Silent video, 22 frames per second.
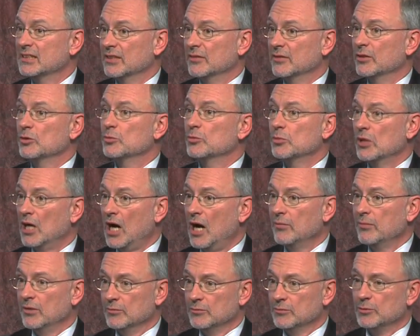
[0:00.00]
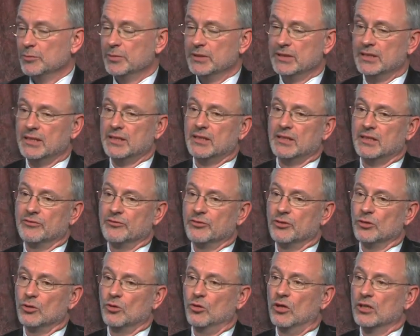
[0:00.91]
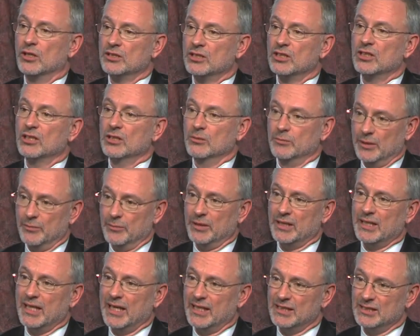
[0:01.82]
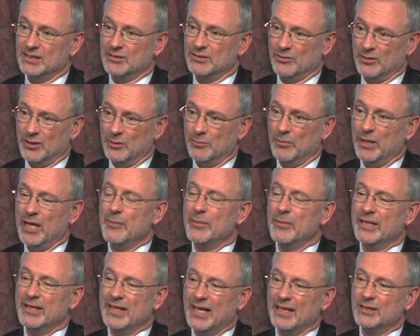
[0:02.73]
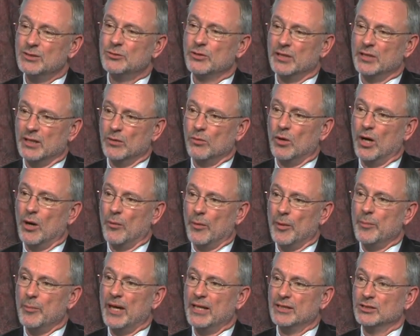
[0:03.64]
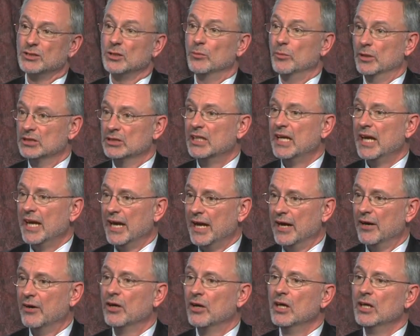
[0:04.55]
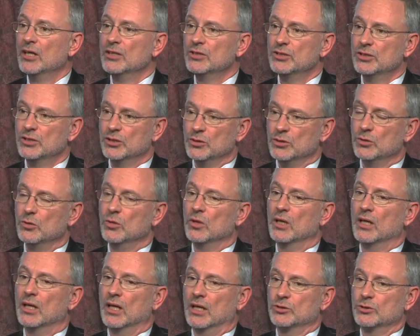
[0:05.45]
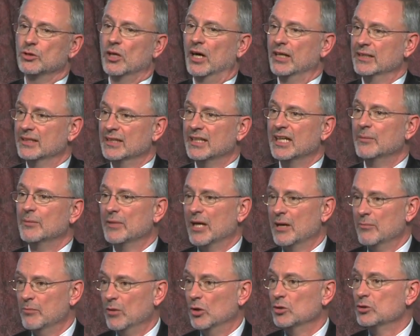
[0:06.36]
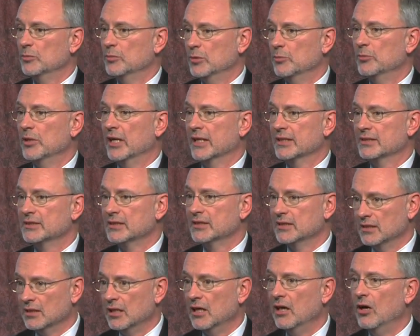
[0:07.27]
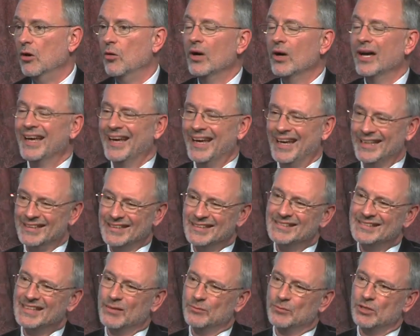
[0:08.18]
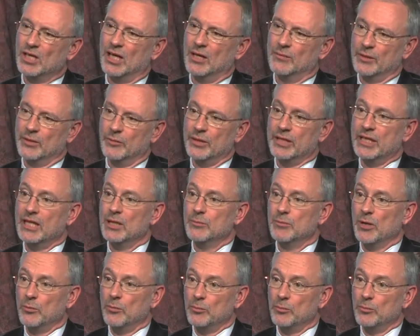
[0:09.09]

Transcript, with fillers: of those problems, particularly for long-term implications for the baby, that's really why we pay so much care to uh, trying to keep that multiple pregnancy low at the same time that we keep our